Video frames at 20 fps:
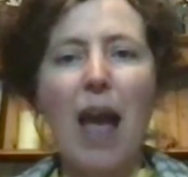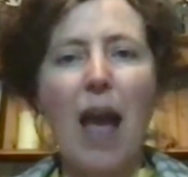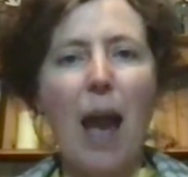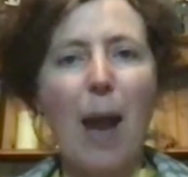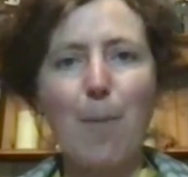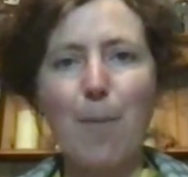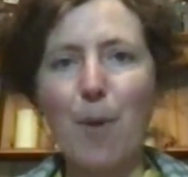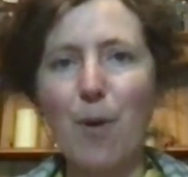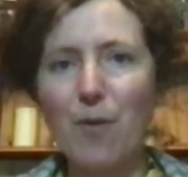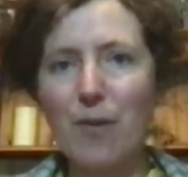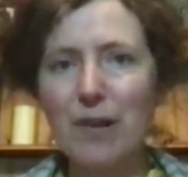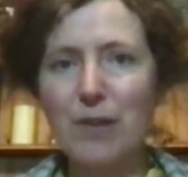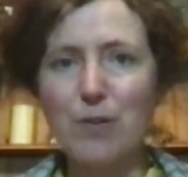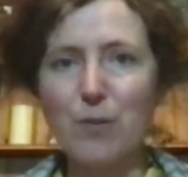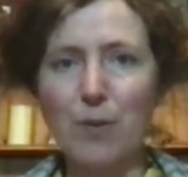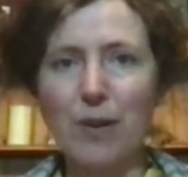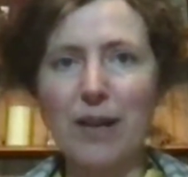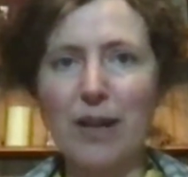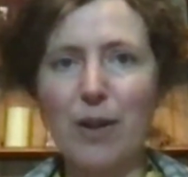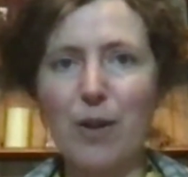And Mori's
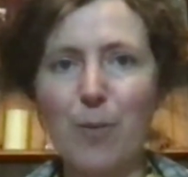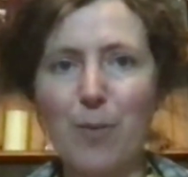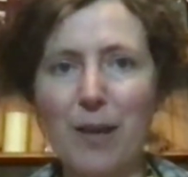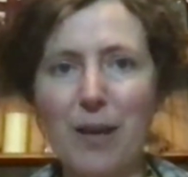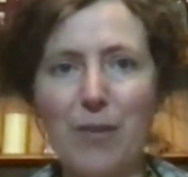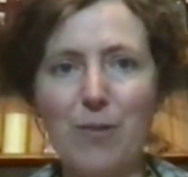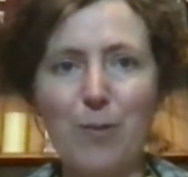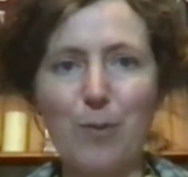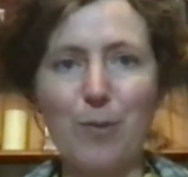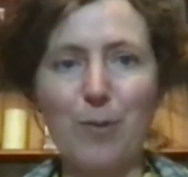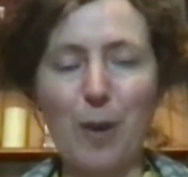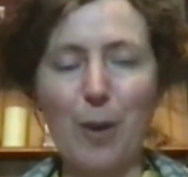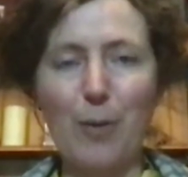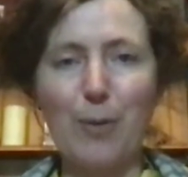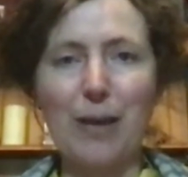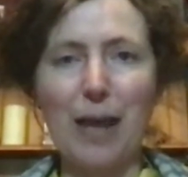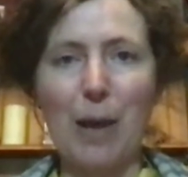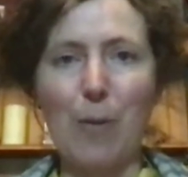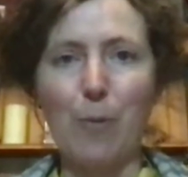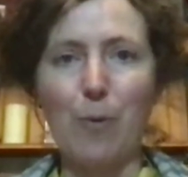really coming into his own
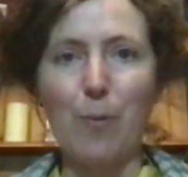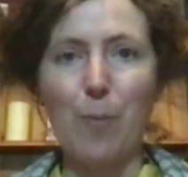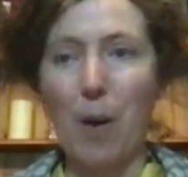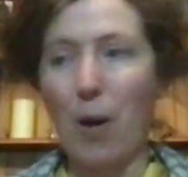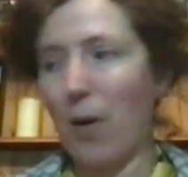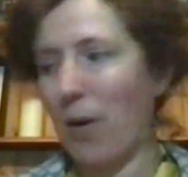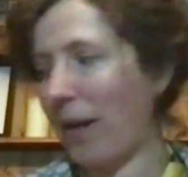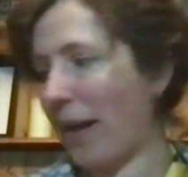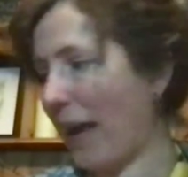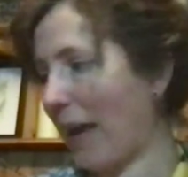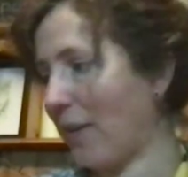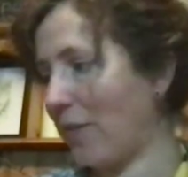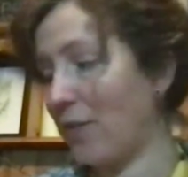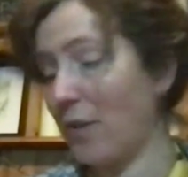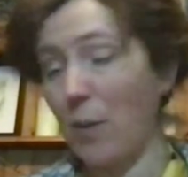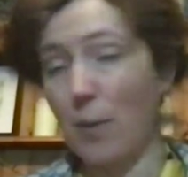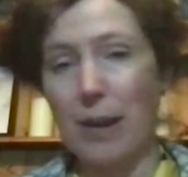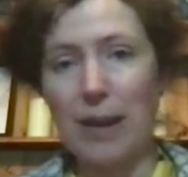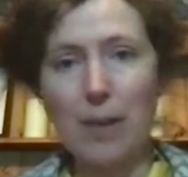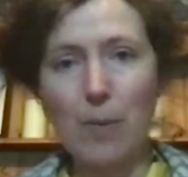now with barking.
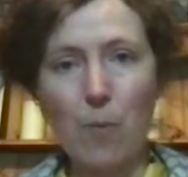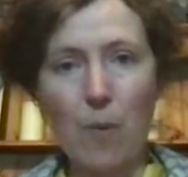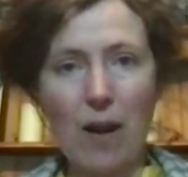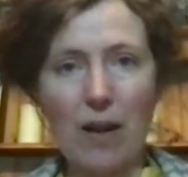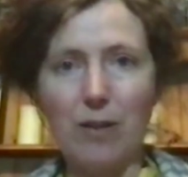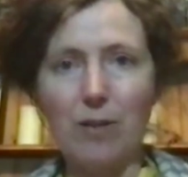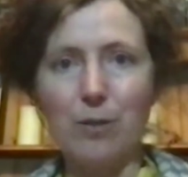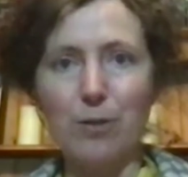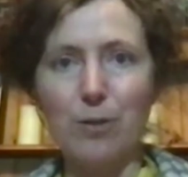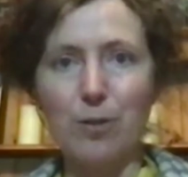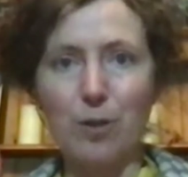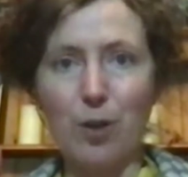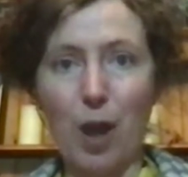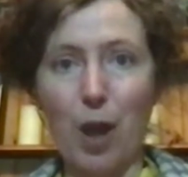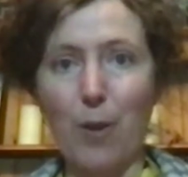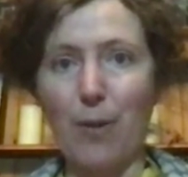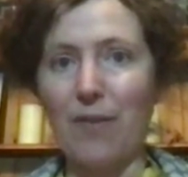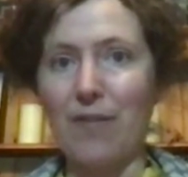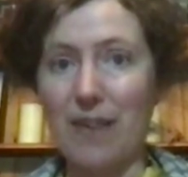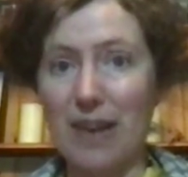So he will go,
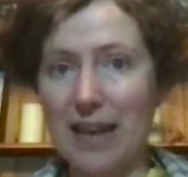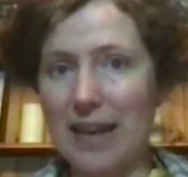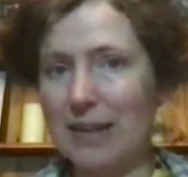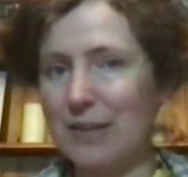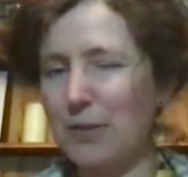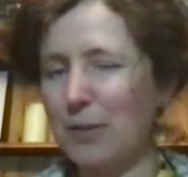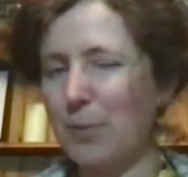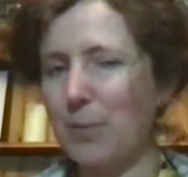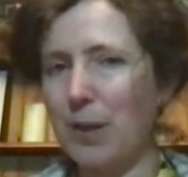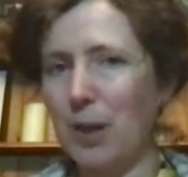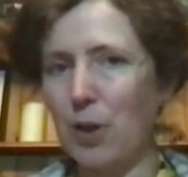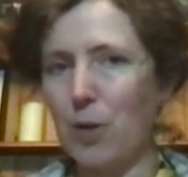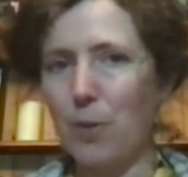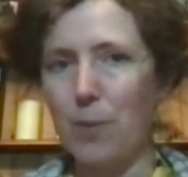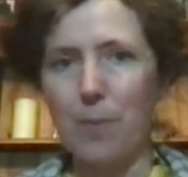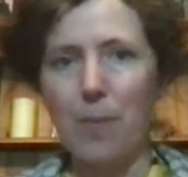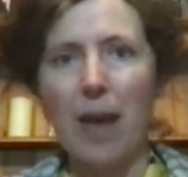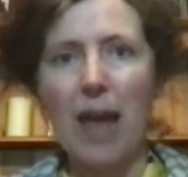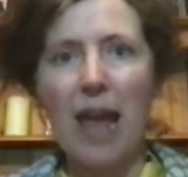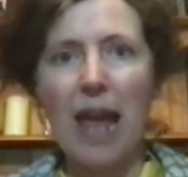if he hears somebody
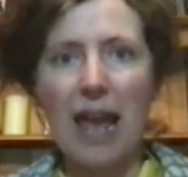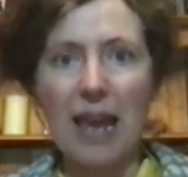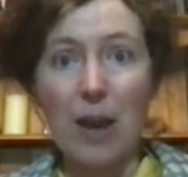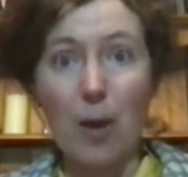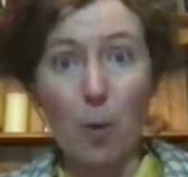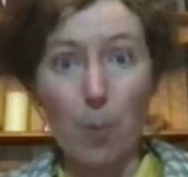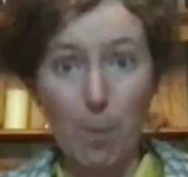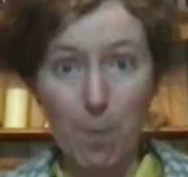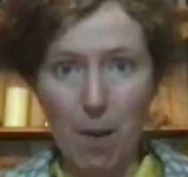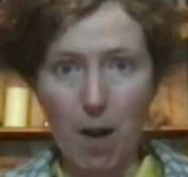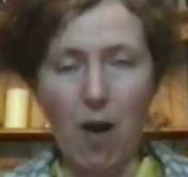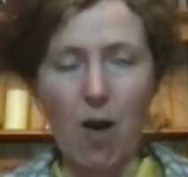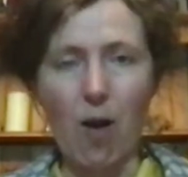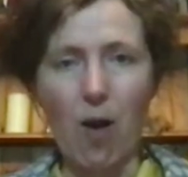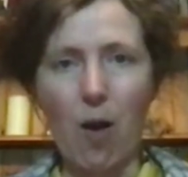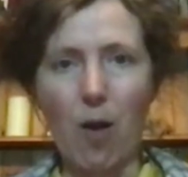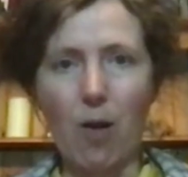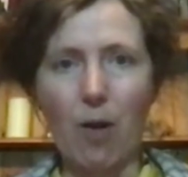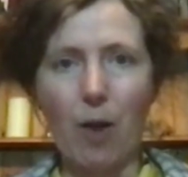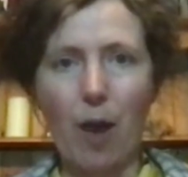come, he'll
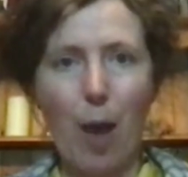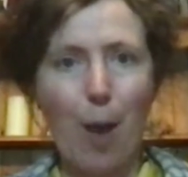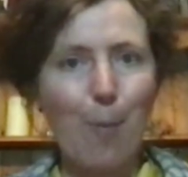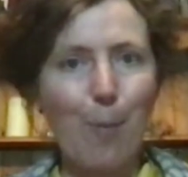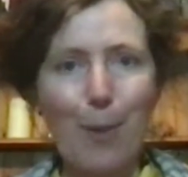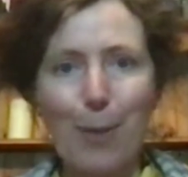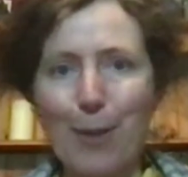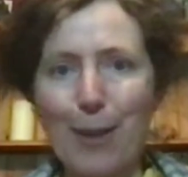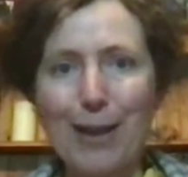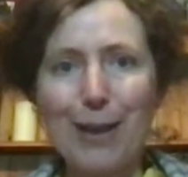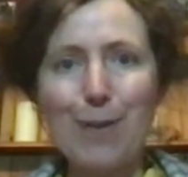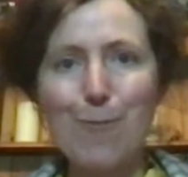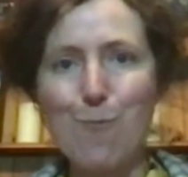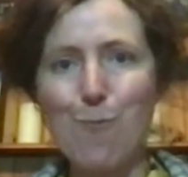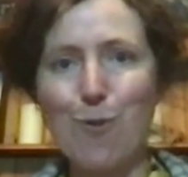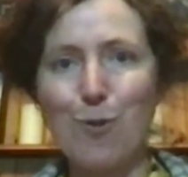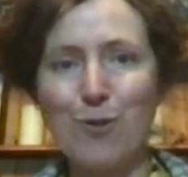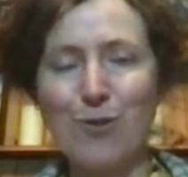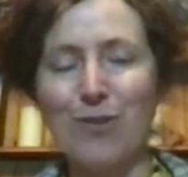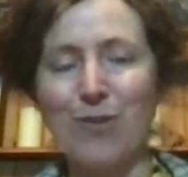bark, but then he
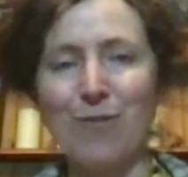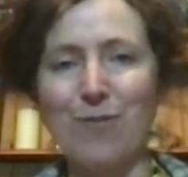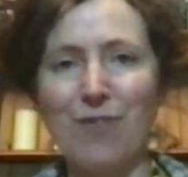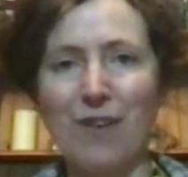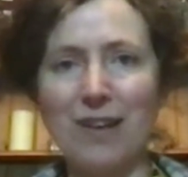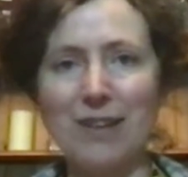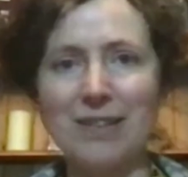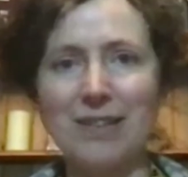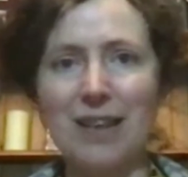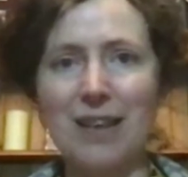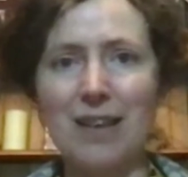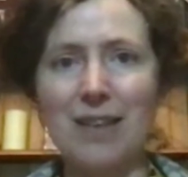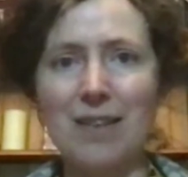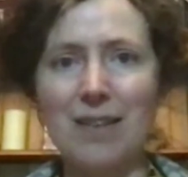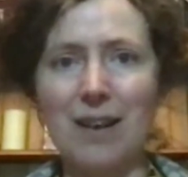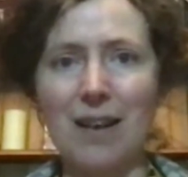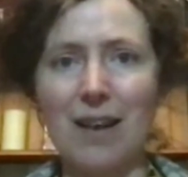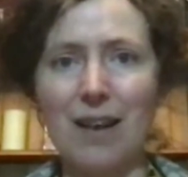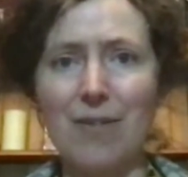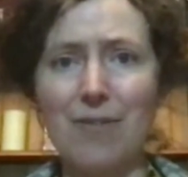runs and finds
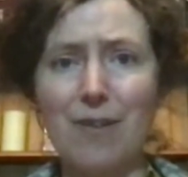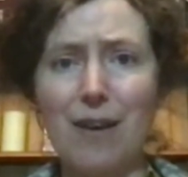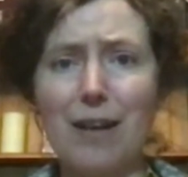Heathcliff.